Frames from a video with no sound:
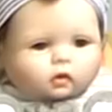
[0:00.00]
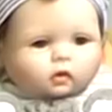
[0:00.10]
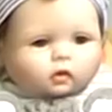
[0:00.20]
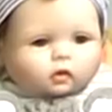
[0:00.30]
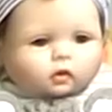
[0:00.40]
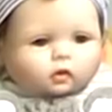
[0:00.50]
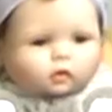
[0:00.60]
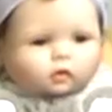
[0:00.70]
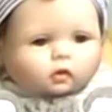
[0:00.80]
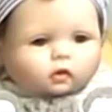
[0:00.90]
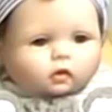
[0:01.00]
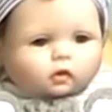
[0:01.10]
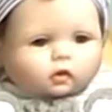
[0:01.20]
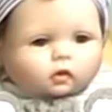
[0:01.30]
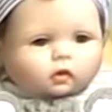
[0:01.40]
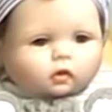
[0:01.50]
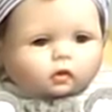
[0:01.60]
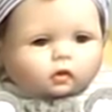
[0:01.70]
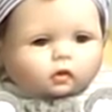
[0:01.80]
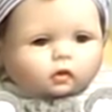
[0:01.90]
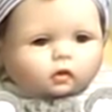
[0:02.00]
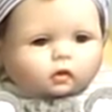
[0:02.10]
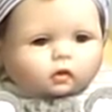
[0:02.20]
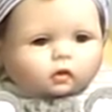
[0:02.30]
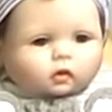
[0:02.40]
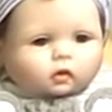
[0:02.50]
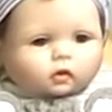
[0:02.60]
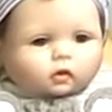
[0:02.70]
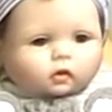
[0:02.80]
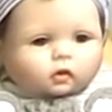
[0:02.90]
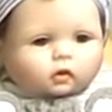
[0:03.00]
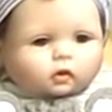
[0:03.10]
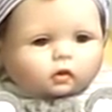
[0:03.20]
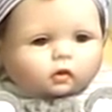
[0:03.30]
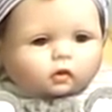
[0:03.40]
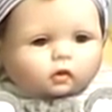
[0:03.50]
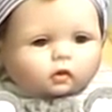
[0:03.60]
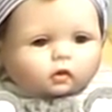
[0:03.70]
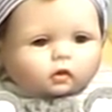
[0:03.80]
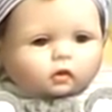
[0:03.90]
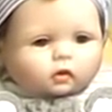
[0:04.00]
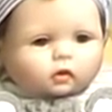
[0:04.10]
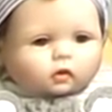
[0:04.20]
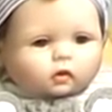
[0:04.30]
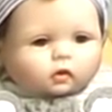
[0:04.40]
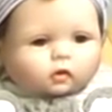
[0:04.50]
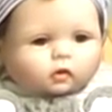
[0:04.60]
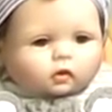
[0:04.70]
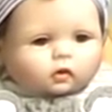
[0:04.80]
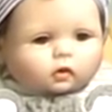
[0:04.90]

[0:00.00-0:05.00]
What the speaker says: (silent)